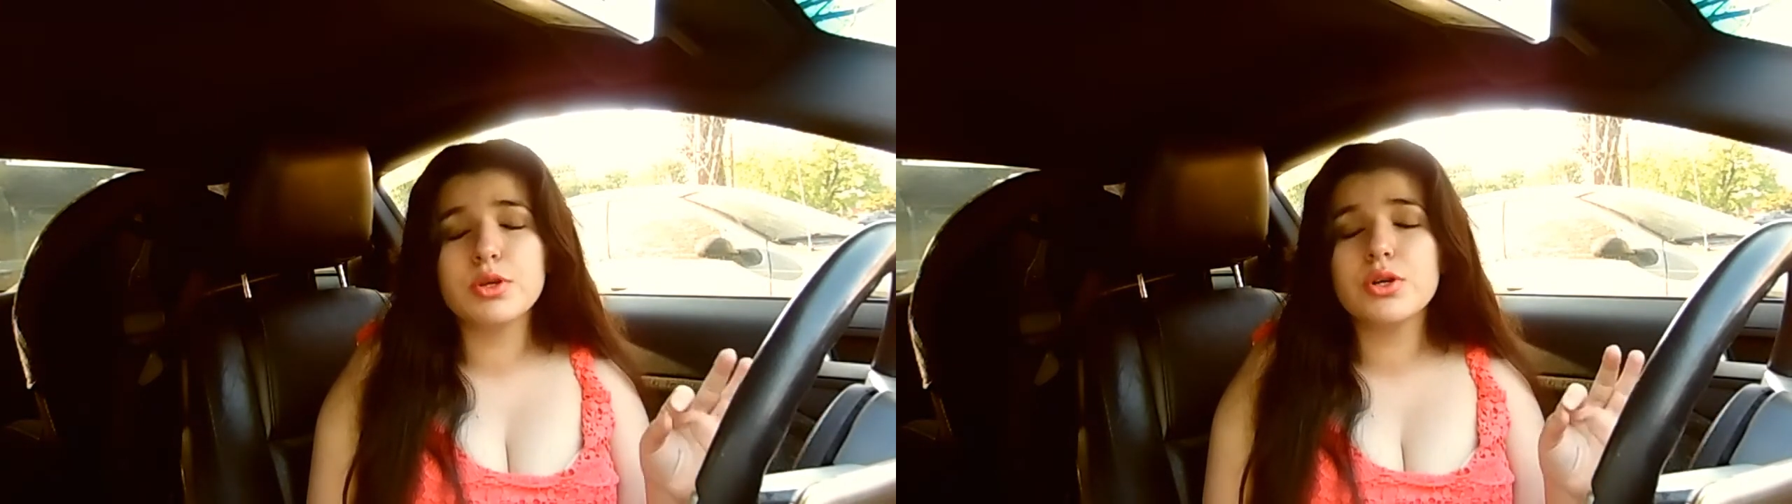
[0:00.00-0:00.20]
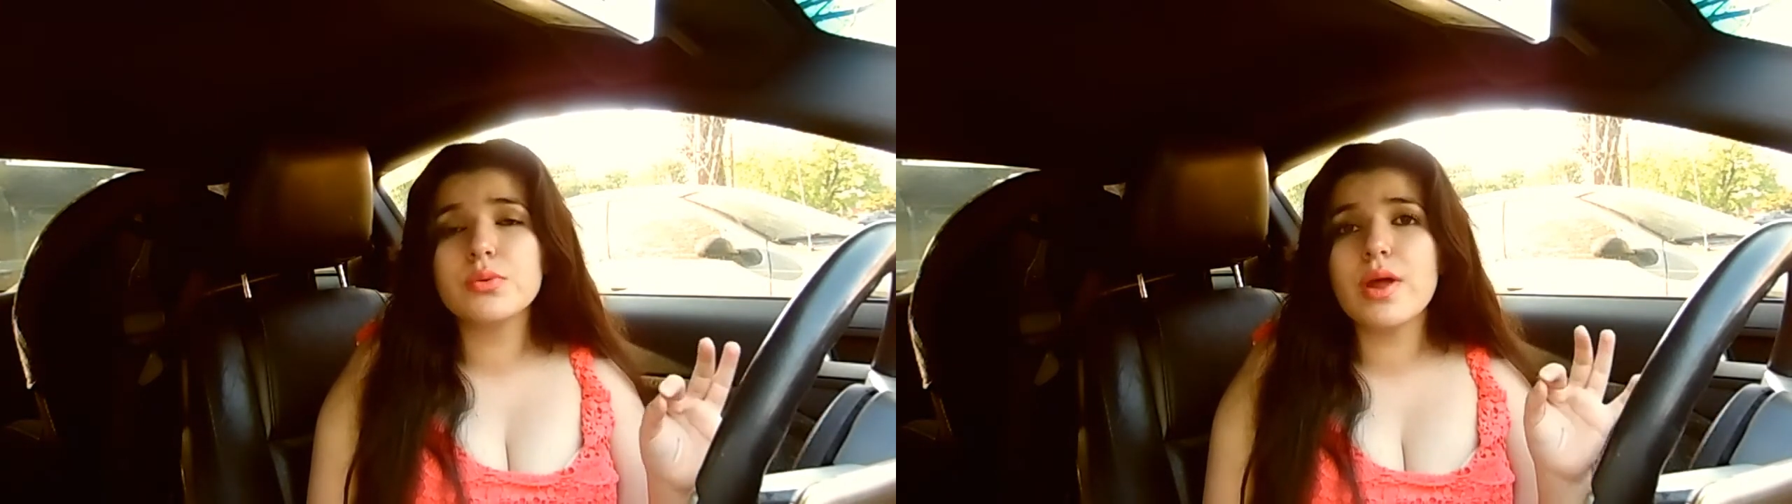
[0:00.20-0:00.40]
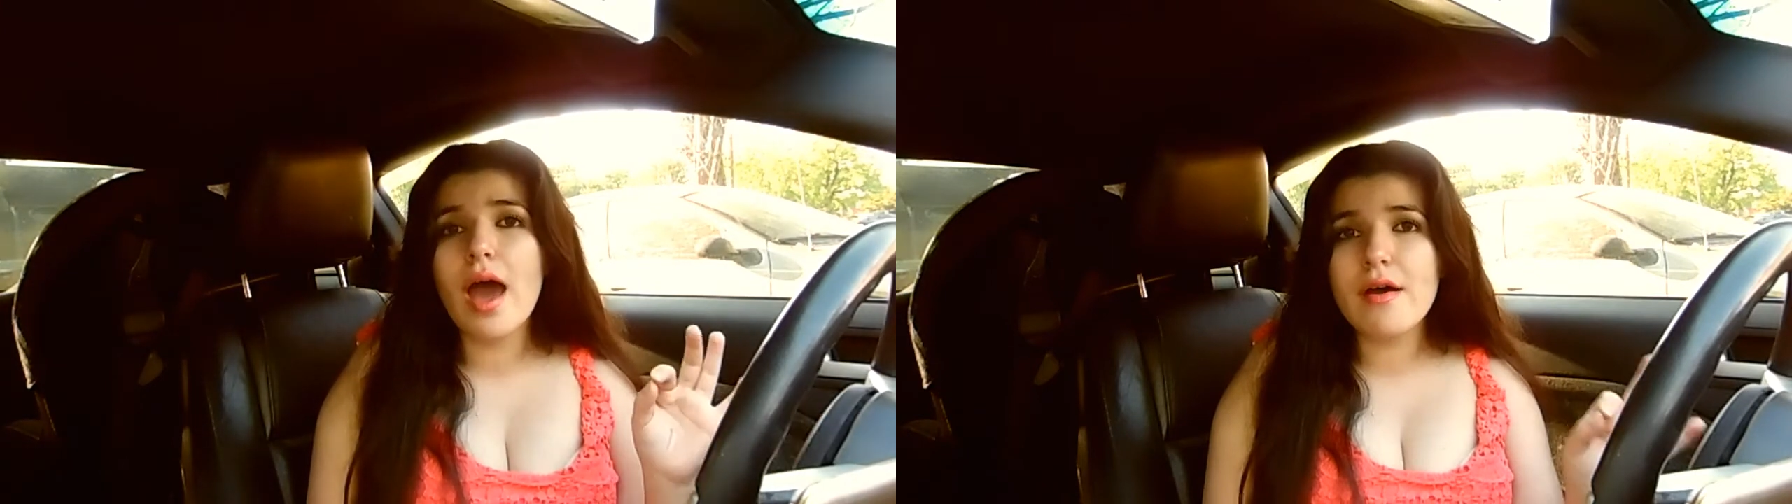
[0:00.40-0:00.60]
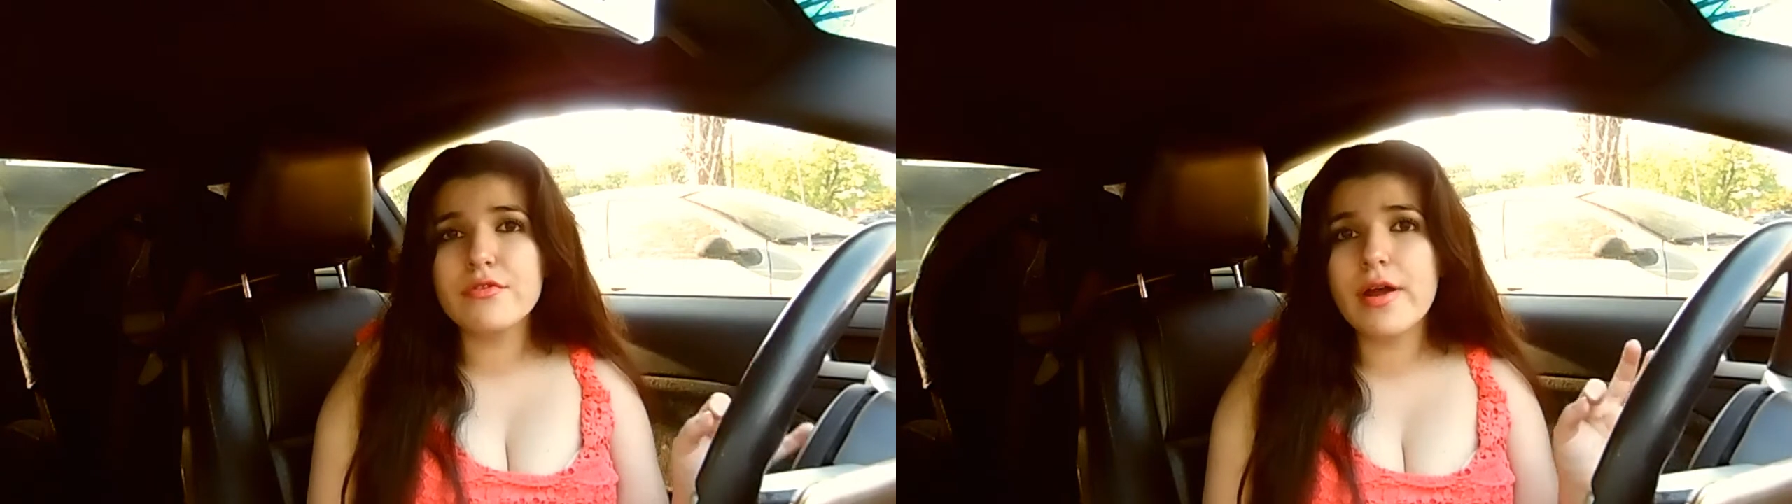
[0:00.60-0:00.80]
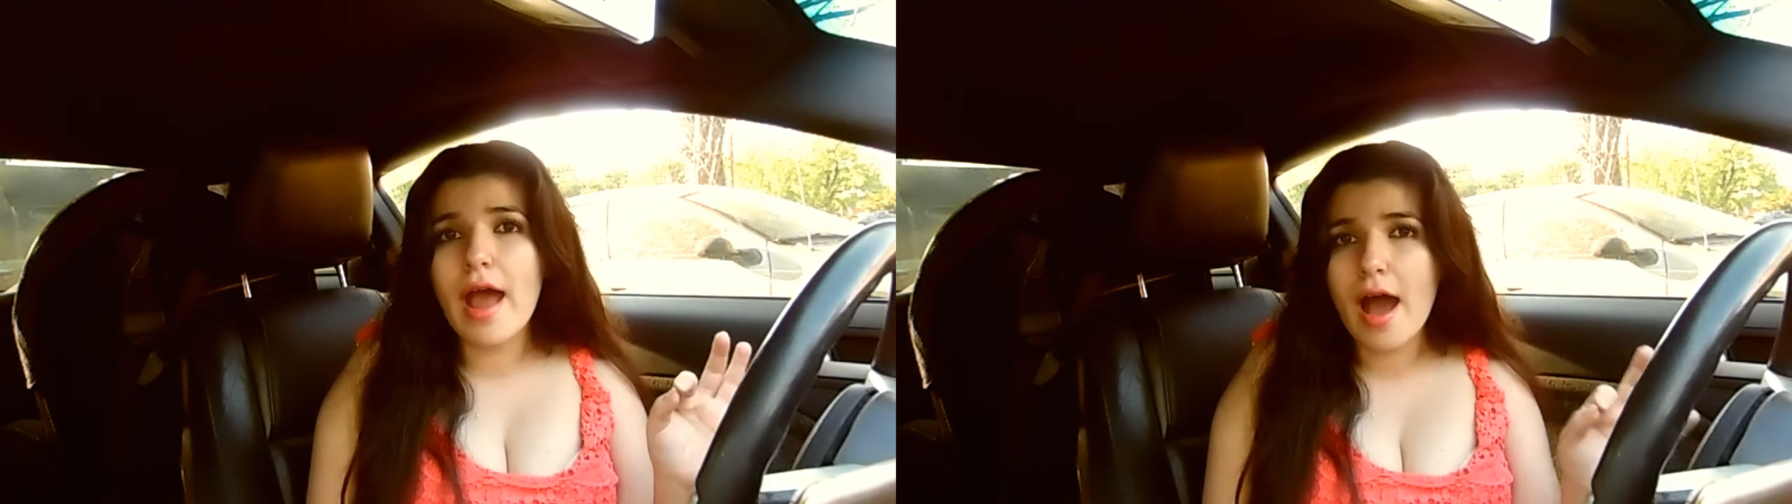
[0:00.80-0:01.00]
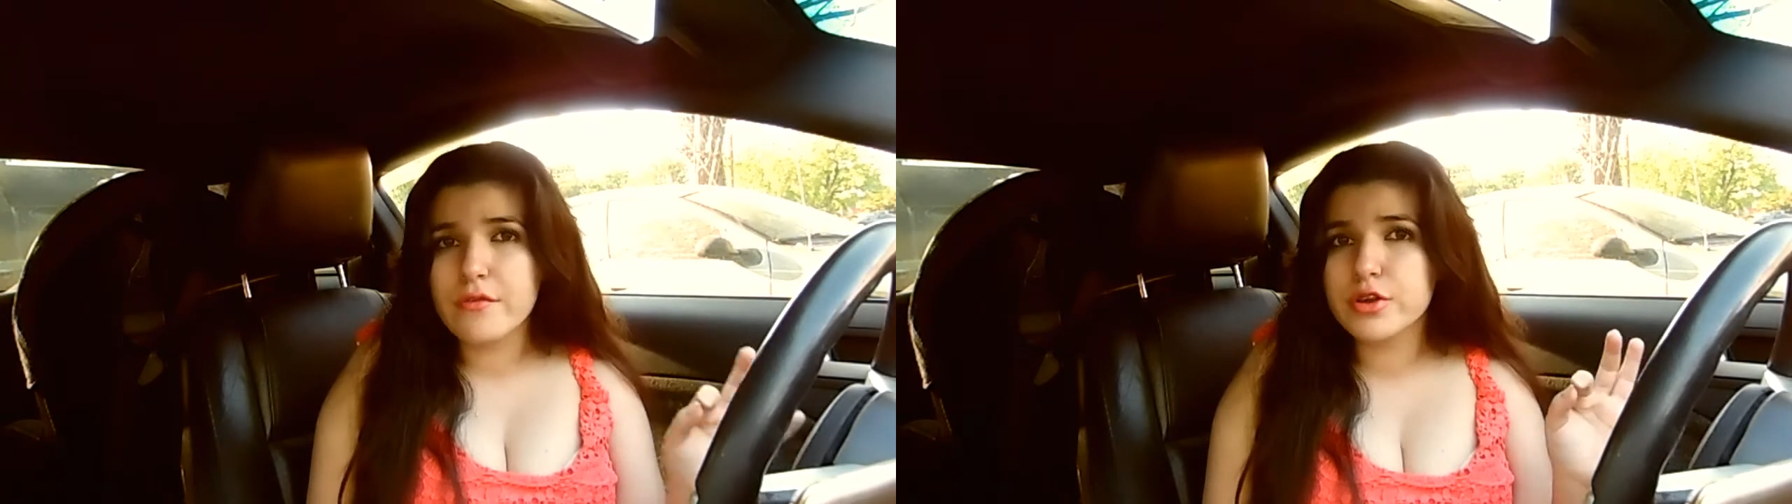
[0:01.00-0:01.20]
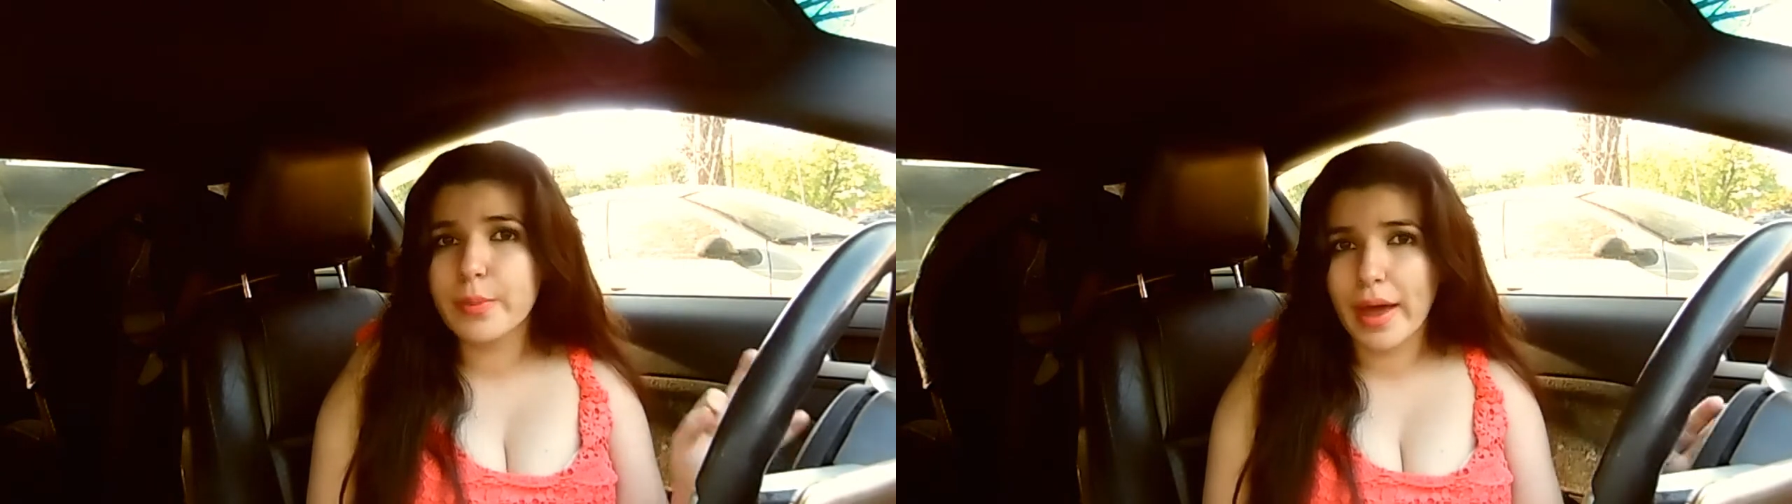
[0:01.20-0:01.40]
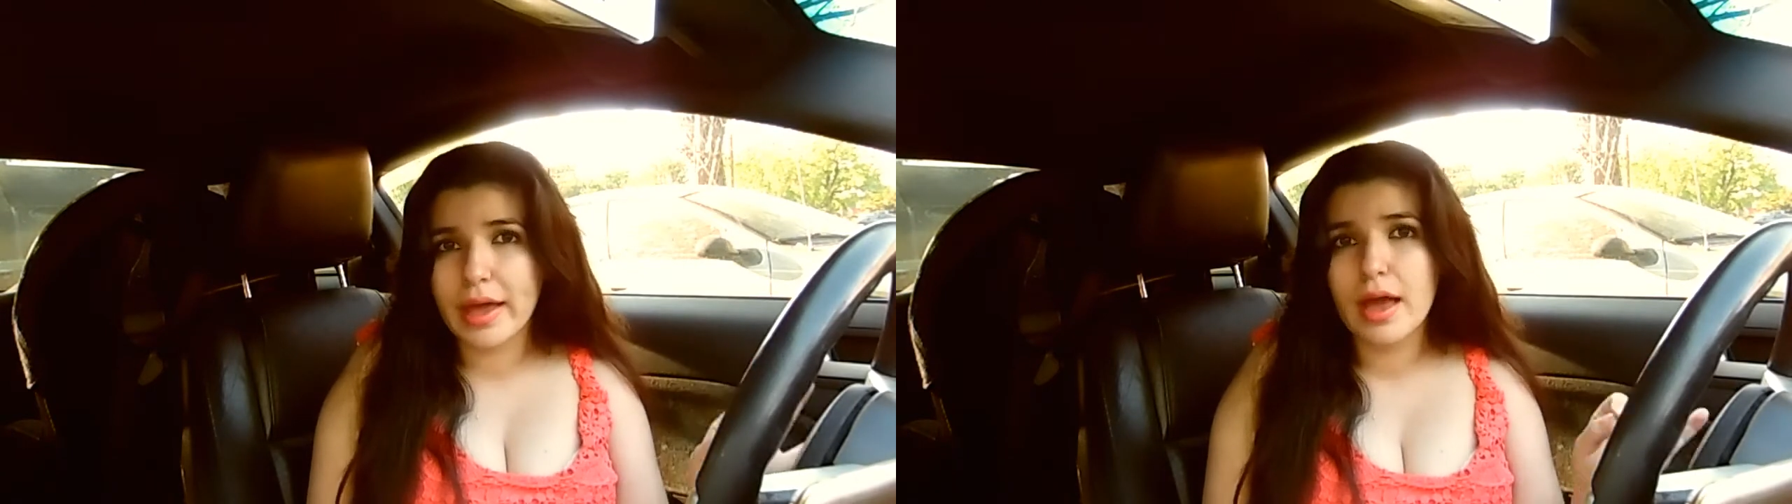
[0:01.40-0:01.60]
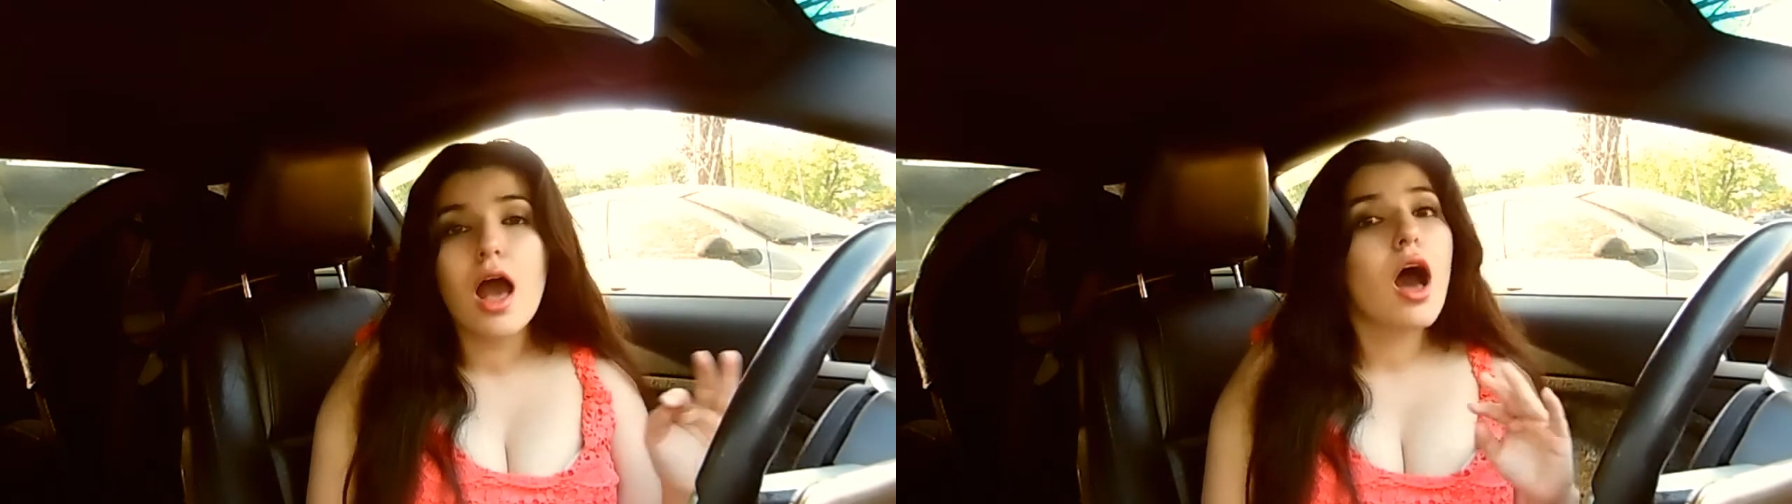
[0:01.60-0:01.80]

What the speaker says: You don't ever have to pay.